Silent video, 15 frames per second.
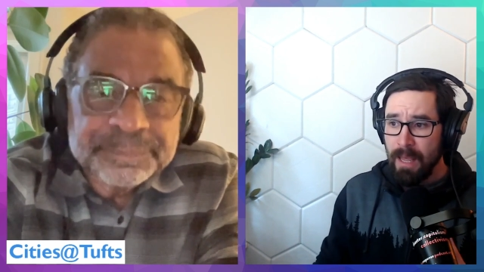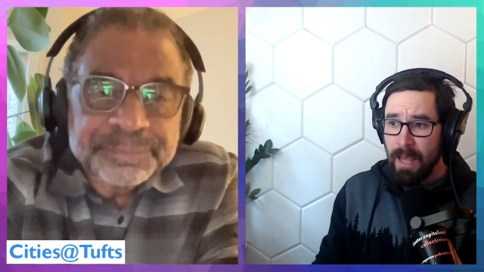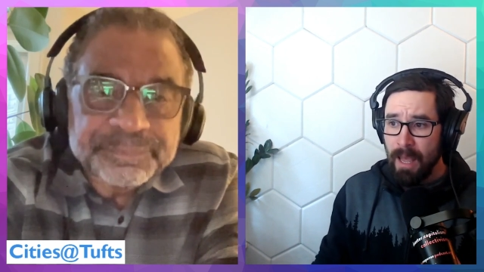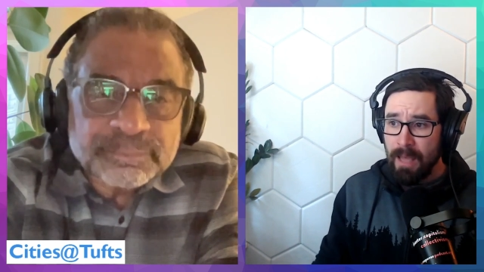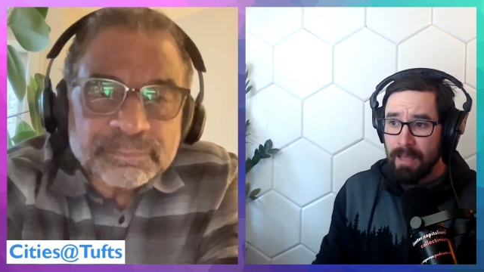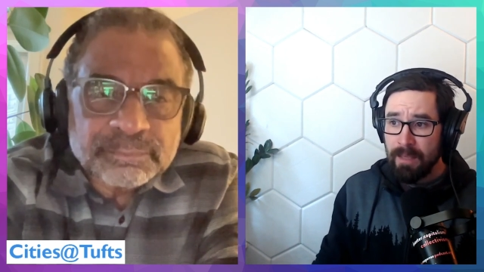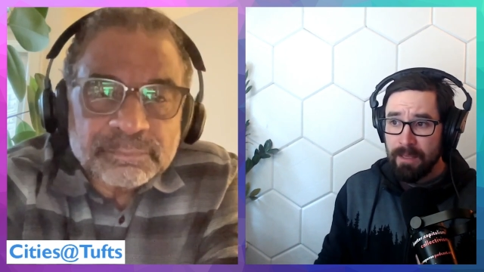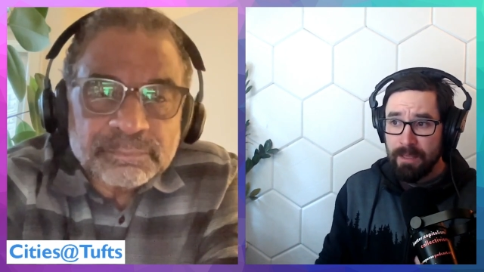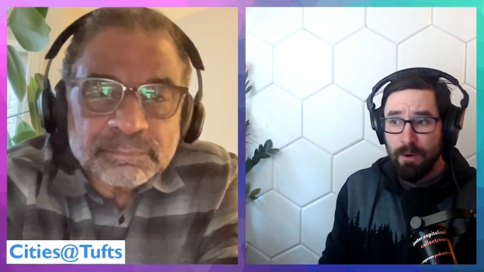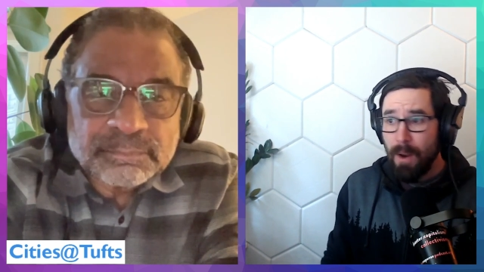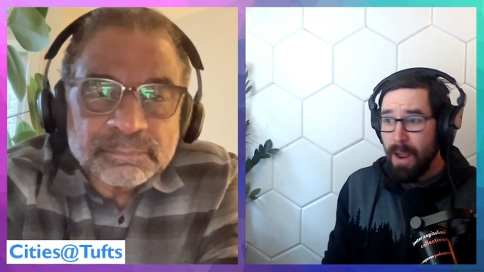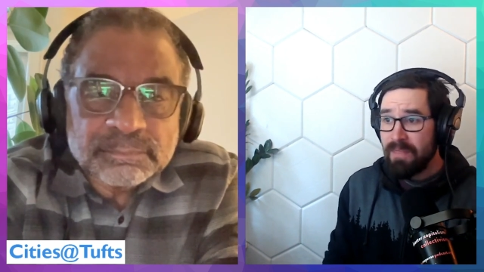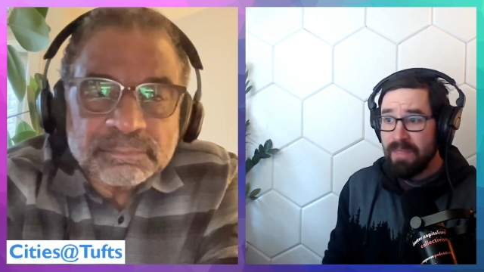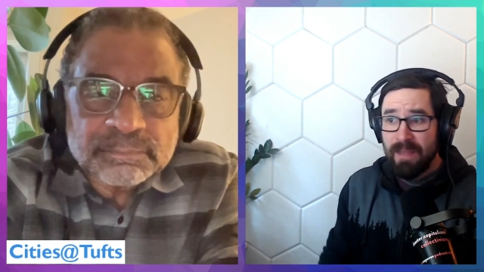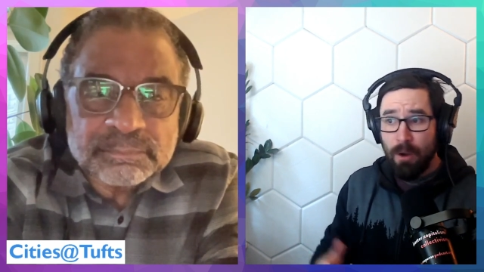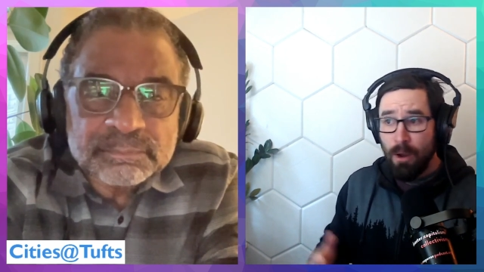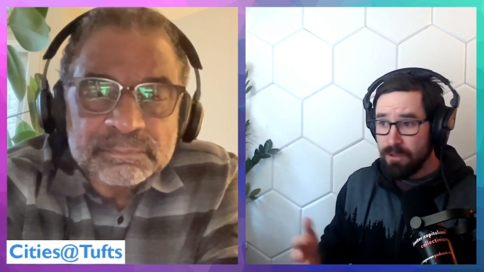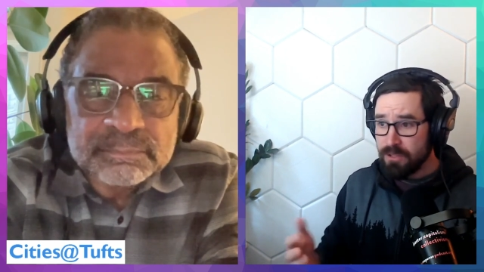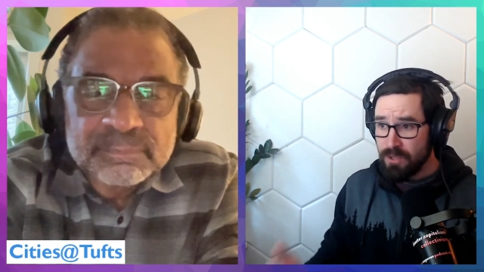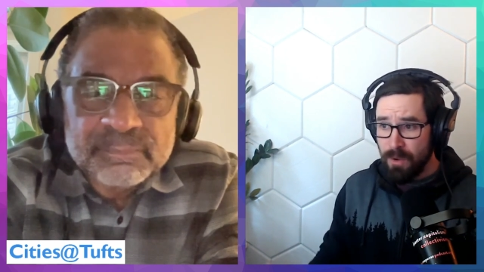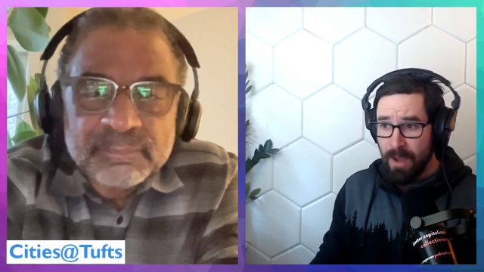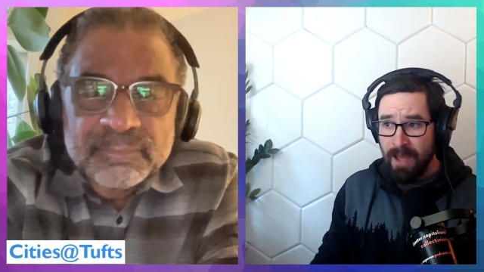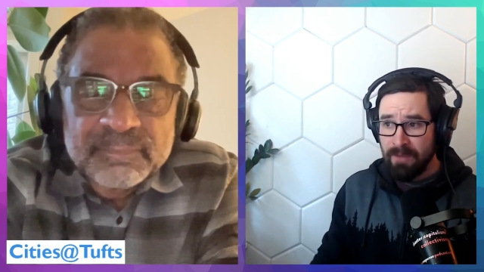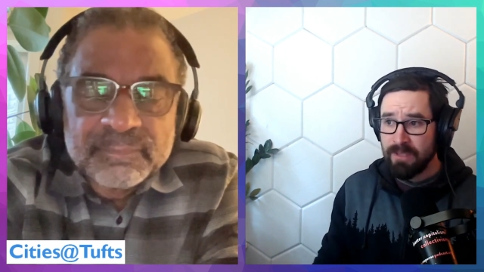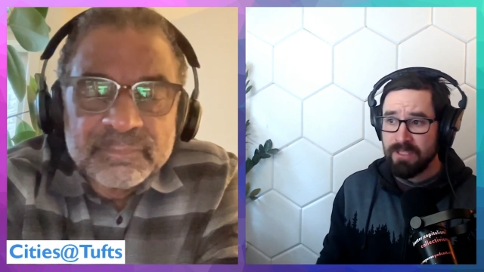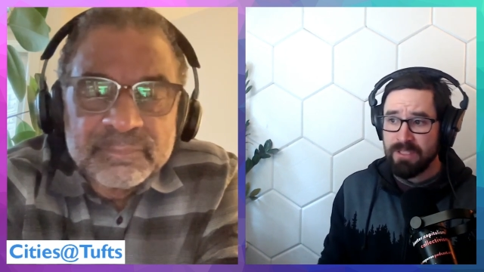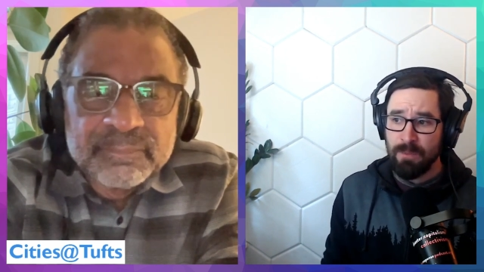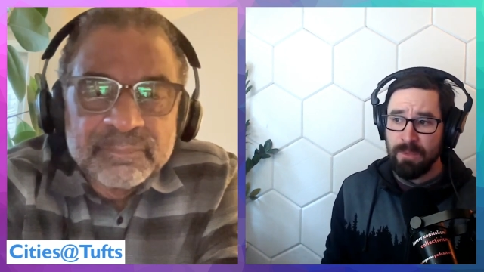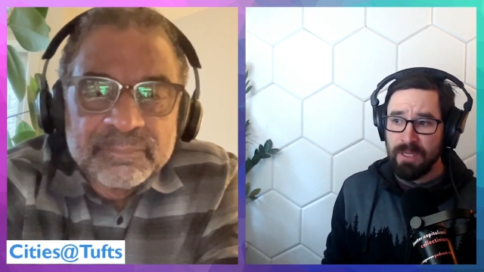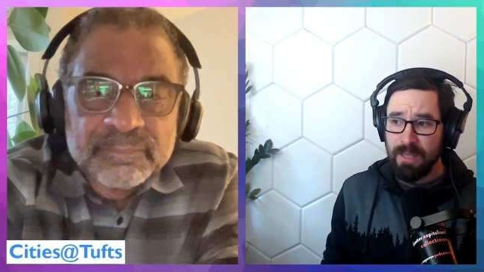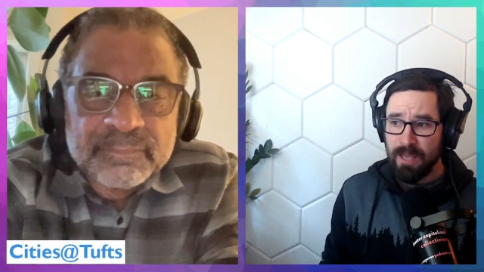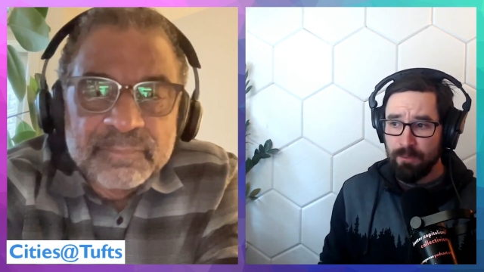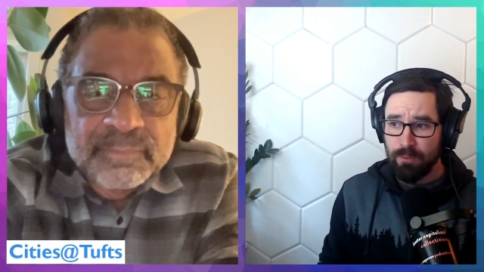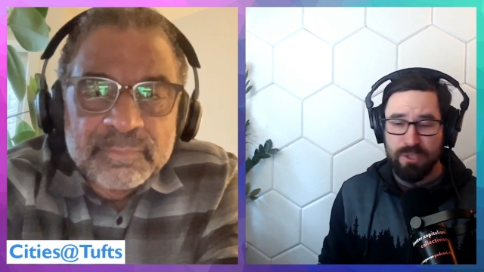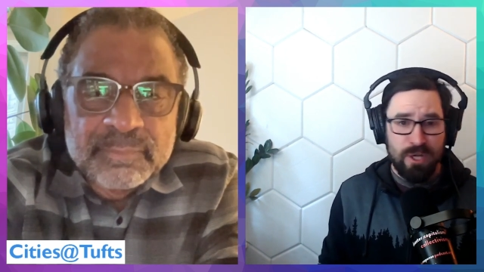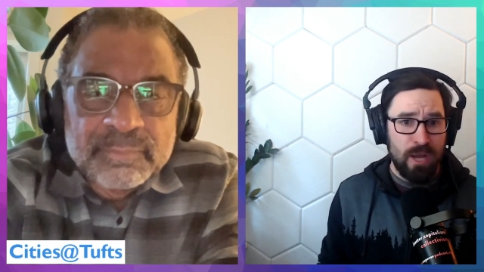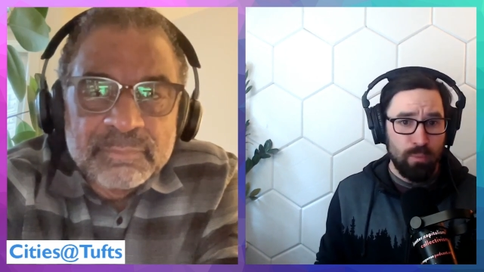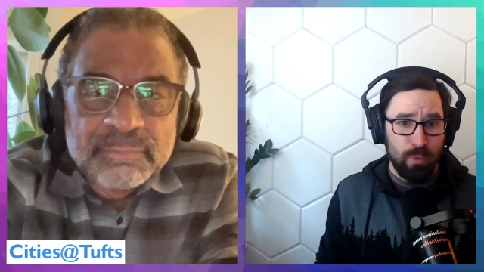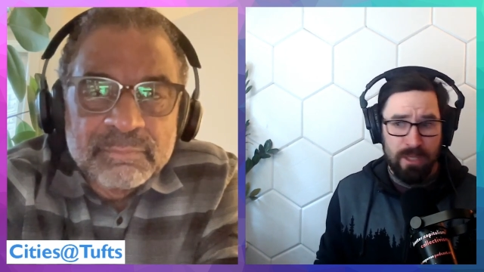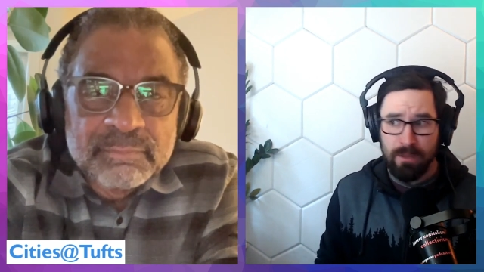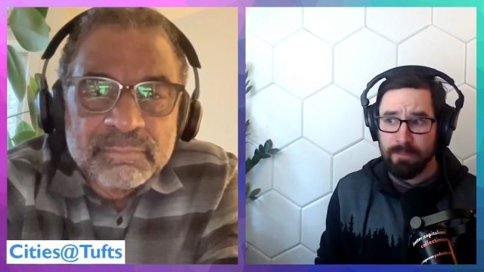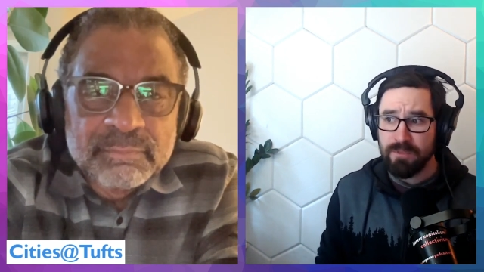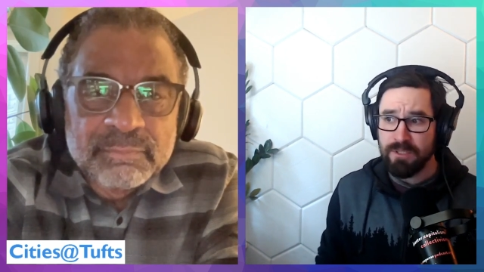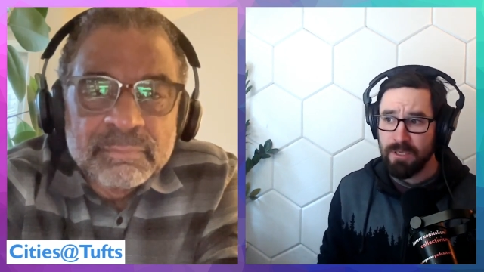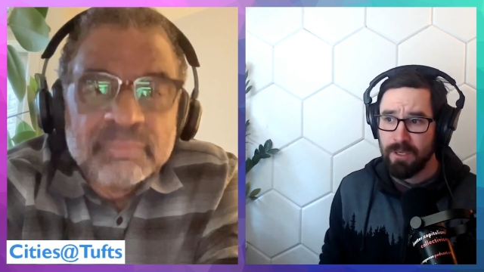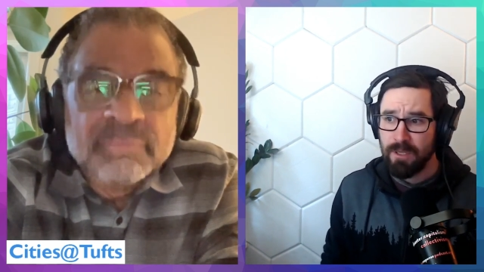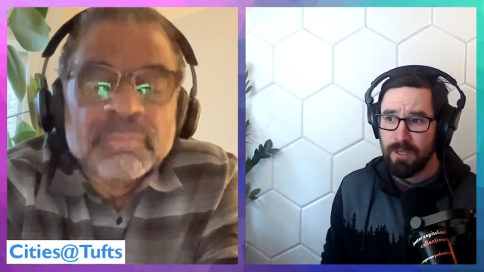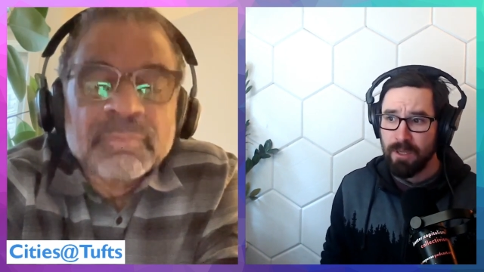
Speaker 1: Uh, you know, and then also having somebody like Rashad Williams,